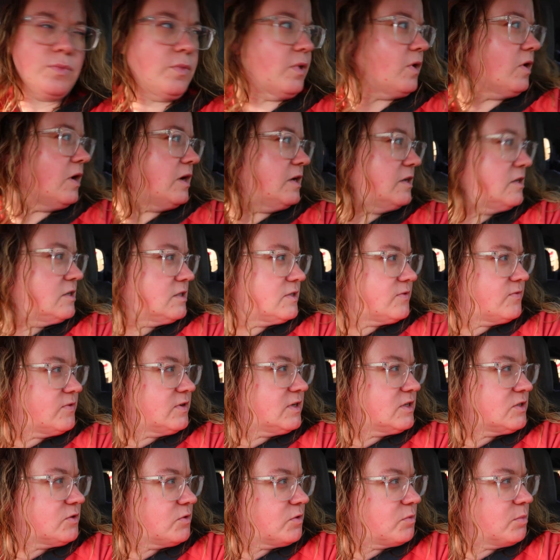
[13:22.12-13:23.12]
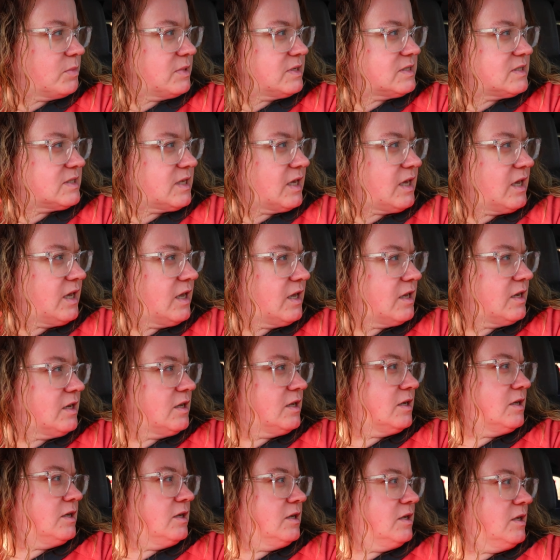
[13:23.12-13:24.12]
All right, just finished my scan
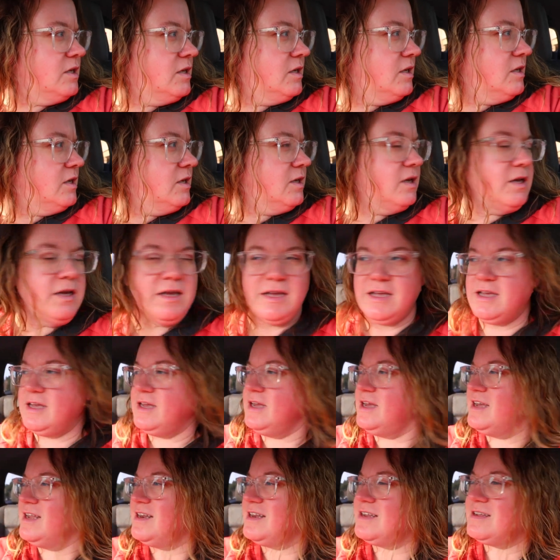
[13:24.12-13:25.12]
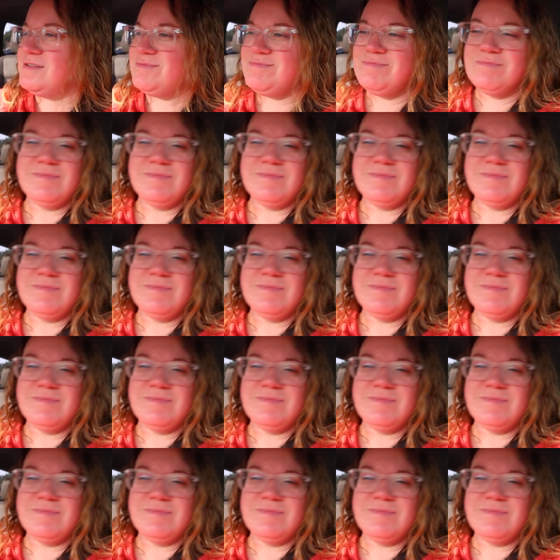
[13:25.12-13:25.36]
and